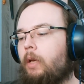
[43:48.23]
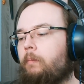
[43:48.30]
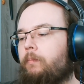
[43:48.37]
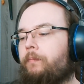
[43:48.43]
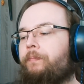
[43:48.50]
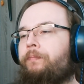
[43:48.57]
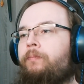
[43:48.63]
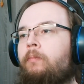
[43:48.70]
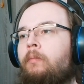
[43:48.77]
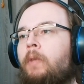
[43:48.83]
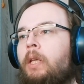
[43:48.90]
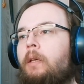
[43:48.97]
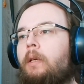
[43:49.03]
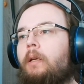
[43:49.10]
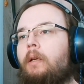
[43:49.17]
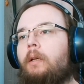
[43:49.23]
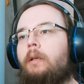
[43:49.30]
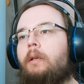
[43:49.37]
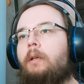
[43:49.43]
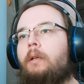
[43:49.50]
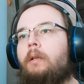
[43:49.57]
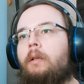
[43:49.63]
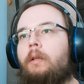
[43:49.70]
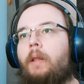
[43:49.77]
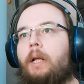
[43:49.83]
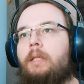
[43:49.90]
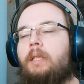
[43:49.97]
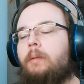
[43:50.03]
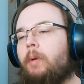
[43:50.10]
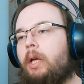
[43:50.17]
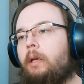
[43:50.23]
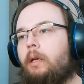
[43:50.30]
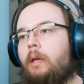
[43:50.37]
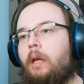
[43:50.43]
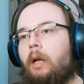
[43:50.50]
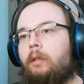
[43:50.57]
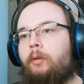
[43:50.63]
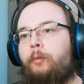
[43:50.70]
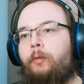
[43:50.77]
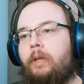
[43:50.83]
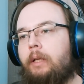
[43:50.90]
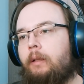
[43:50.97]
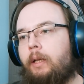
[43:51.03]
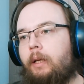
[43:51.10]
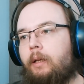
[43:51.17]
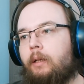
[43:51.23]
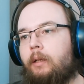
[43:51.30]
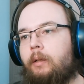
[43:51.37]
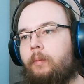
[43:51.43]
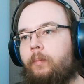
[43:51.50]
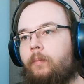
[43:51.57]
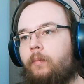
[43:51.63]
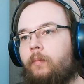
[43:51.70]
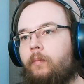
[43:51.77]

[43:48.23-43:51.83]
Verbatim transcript: Yep. That's my gut feeling.